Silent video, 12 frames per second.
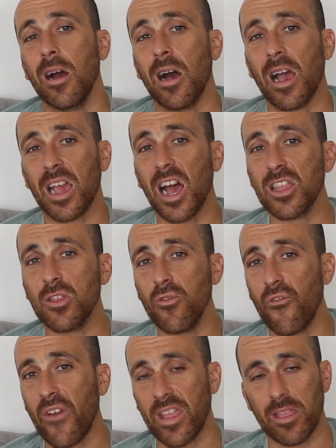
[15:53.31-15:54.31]
I got to
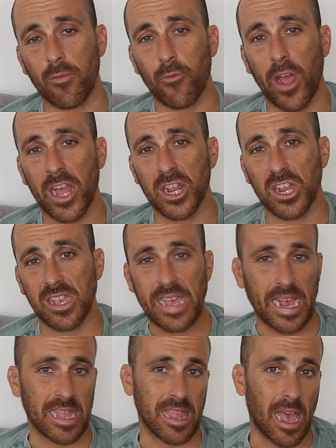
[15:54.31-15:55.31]
Phantom Ranch the
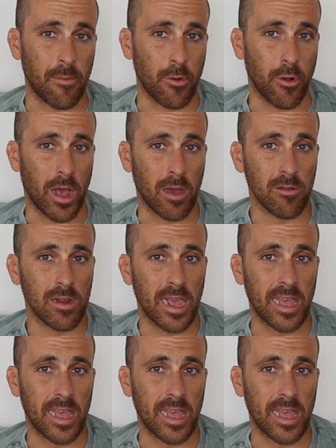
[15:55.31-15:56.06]
second time around,